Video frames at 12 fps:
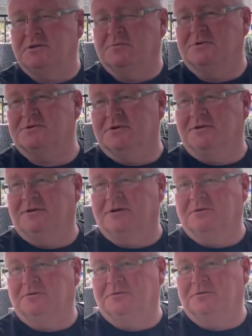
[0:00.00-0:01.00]
was that, you
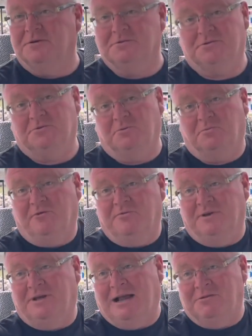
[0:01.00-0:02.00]
know, there's
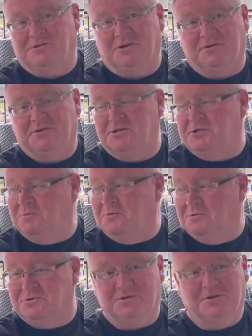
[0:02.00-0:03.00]
Dubrovnik outside the city
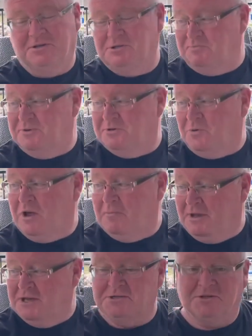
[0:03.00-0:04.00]
walls, and he's been quite
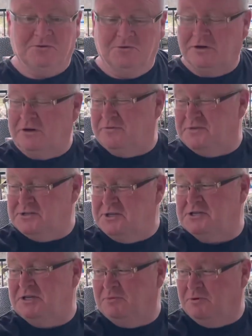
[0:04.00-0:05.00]
amazed at not only the
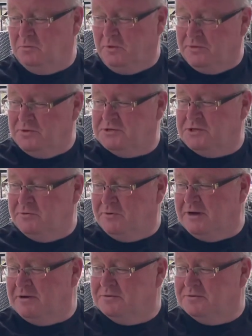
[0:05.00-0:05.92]
city but what there is to do around.